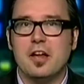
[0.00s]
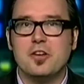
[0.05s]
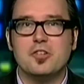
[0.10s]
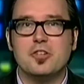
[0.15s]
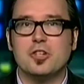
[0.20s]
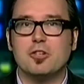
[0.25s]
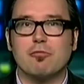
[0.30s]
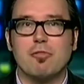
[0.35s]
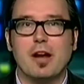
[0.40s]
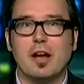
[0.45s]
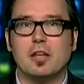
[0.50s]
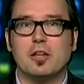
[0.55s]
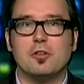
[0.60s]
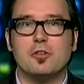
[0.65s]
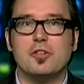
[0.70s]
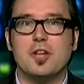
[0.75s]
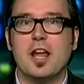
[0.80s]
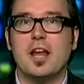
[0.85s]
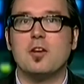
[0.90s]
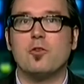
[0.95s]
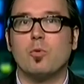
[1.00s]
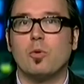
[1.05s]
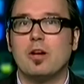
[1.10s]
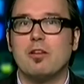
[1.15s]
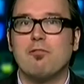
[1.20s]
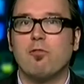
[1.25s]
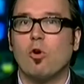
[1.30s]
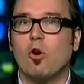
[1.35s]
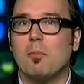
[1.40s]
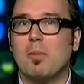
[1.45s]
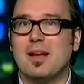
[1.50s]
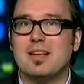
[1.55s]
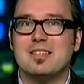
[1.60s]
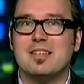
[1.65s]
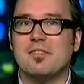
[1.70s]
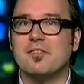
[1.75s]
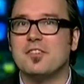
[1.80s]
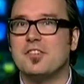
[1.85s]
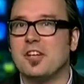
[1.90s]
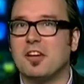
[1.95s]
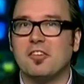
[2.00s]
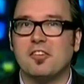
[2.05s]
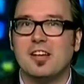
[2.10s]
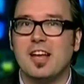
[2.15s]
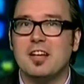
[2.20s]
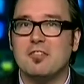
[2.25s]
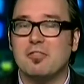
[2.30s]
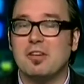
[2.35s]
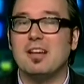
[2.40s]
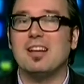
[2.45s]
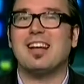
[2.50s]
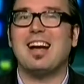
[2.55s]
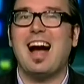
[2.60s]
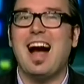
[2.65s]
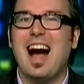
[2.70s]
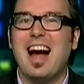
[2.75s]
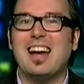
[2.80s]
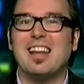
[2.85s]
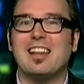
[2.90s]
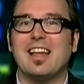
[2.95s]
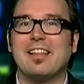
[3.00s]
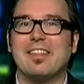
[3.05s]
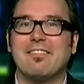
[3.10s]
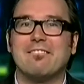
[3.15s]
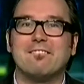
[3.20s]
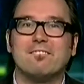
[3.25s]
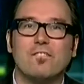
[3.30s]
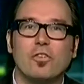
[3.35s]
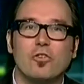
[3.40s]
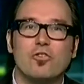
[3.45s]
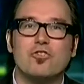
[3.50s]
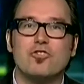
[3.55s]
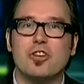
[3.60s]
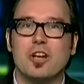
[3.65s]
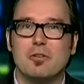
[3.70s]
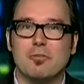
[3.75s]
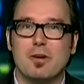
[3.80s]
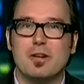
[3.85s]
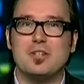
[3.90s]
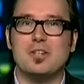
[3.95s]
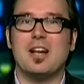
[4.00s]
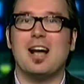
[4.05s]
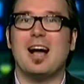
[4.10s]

It's just a regular 1024 by 768 screen, kind of like the first generation